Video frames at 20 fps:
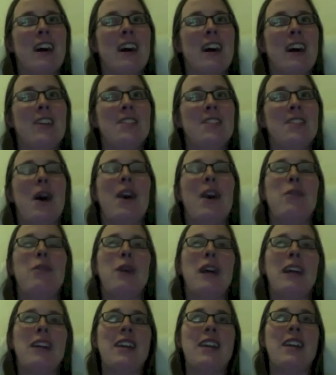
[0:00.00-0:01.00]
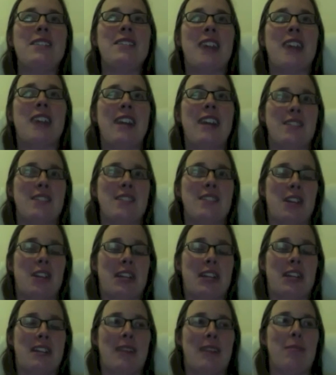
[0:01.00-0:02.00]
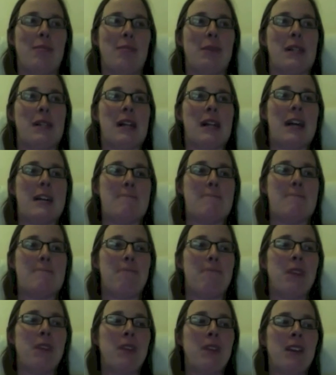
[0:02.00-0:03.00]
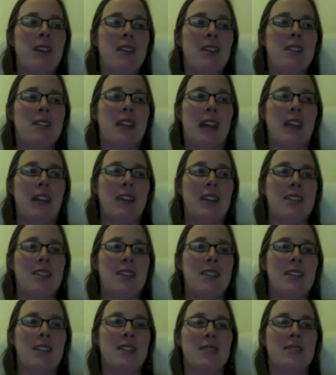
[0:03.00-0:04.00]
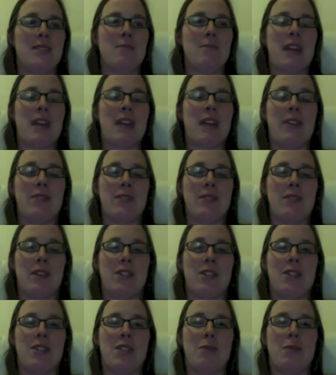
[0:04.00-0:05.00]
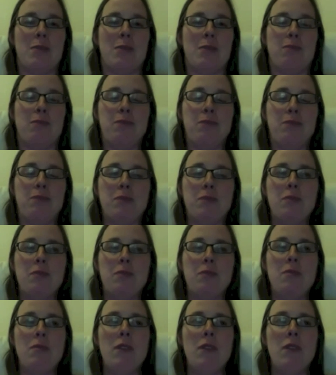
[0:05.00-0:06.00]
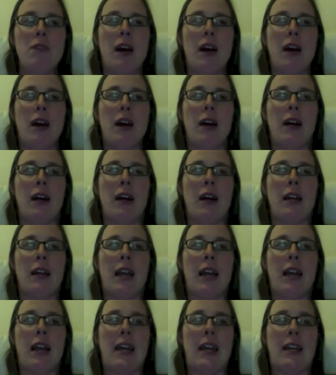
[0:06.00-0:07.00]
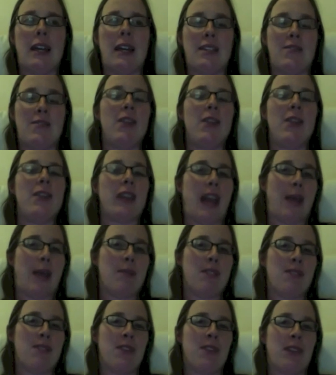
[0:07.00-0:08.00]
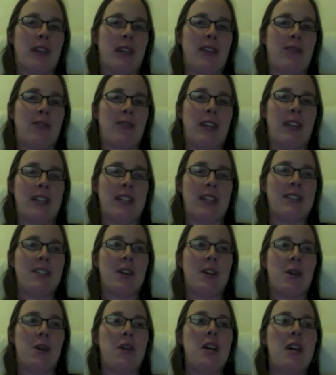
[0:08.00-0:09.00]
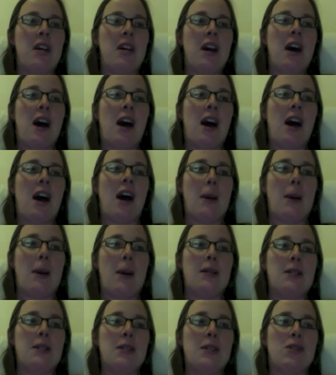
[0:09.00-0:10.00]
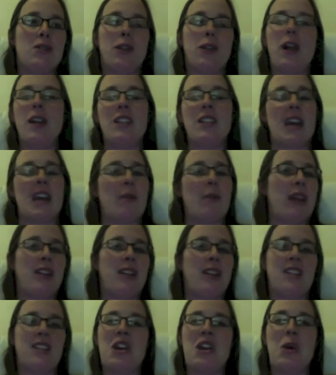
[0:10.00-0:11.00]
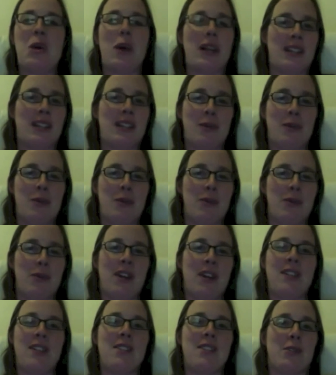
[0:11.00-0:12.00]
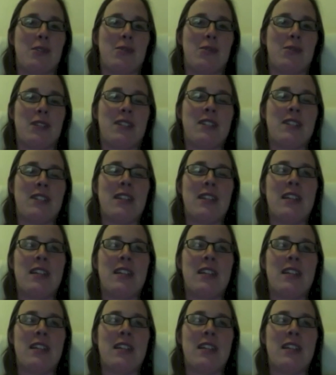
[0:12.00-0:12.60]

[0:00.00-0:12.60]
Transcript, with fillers: So, uh, well, I guess Titan is a good example. Um, Titan is is Saturn's largest moon, uh, and has a very thick atmosphere like Venus. So, uh, so for a long time we had no idea what was on its surface.